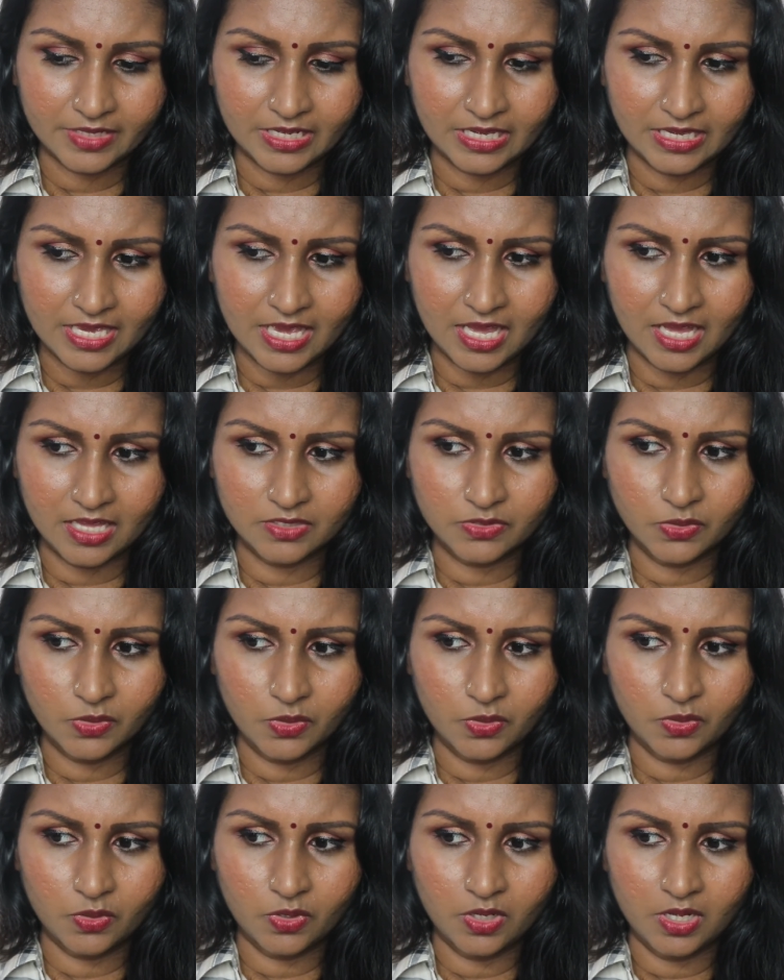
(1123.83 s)
yeah
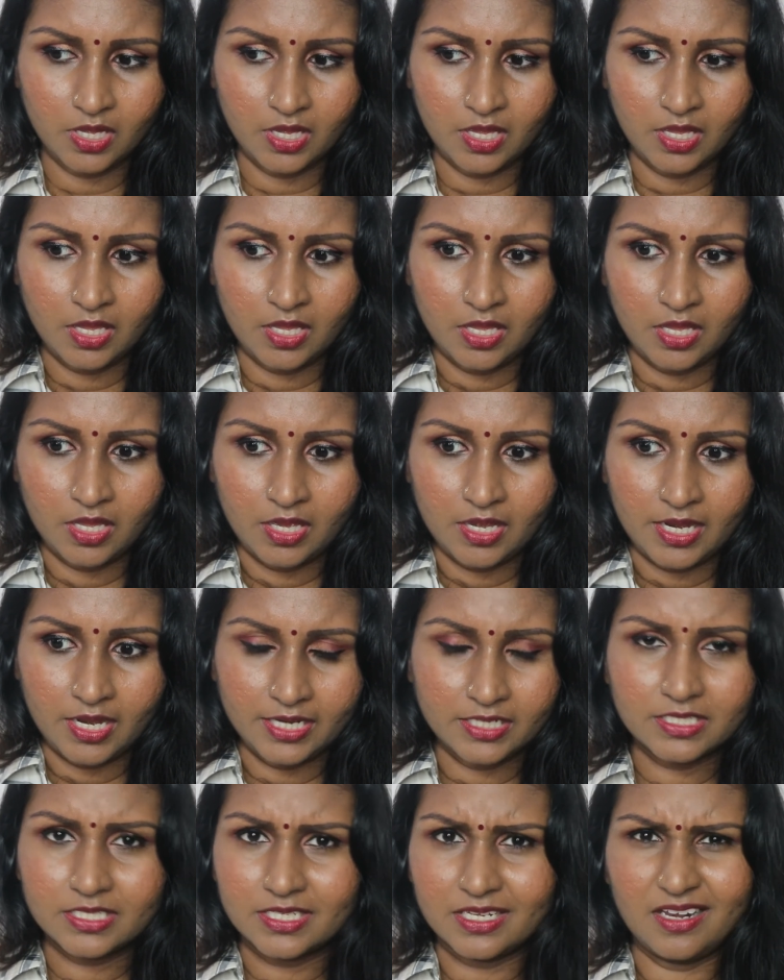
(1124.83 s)
so
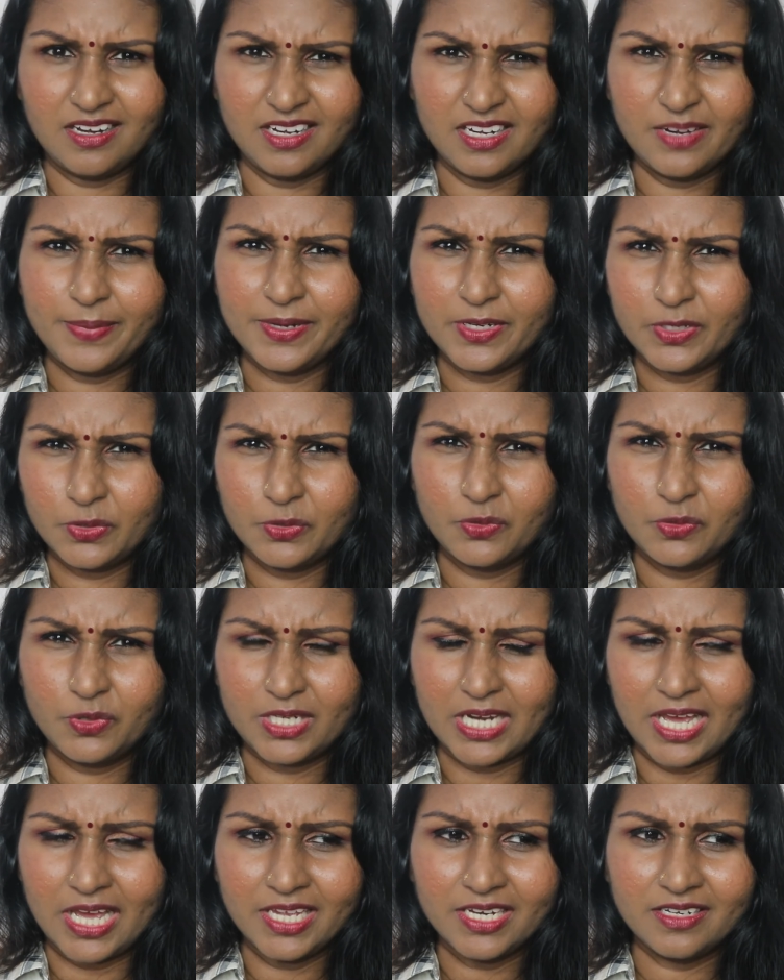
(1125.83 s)
it's a little bit too
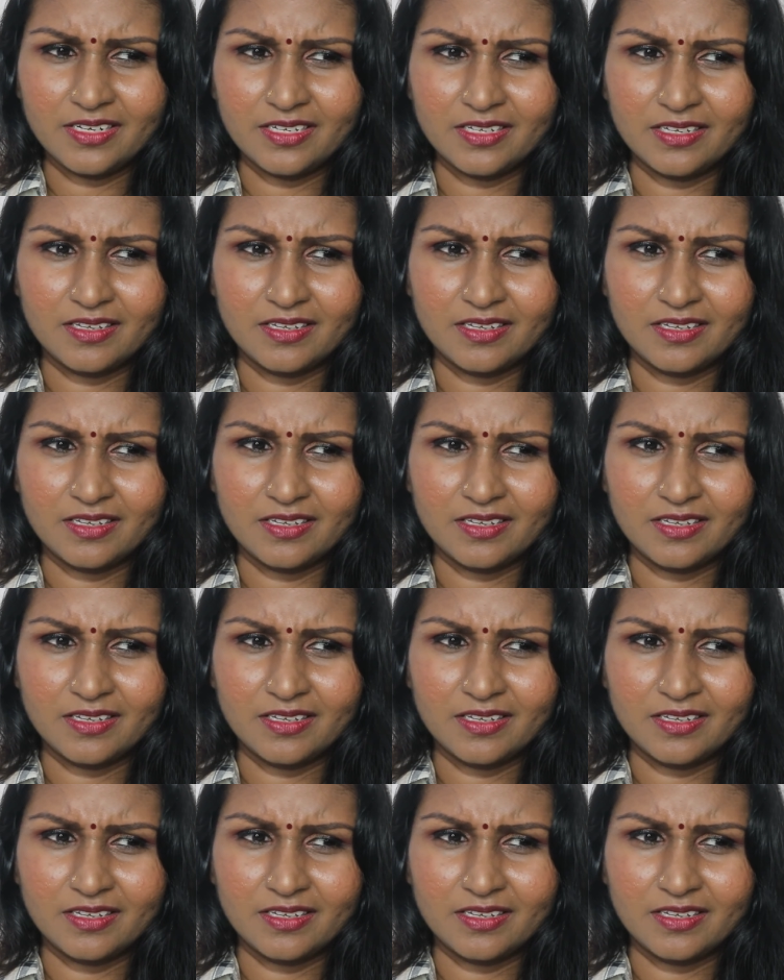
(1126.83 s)
tight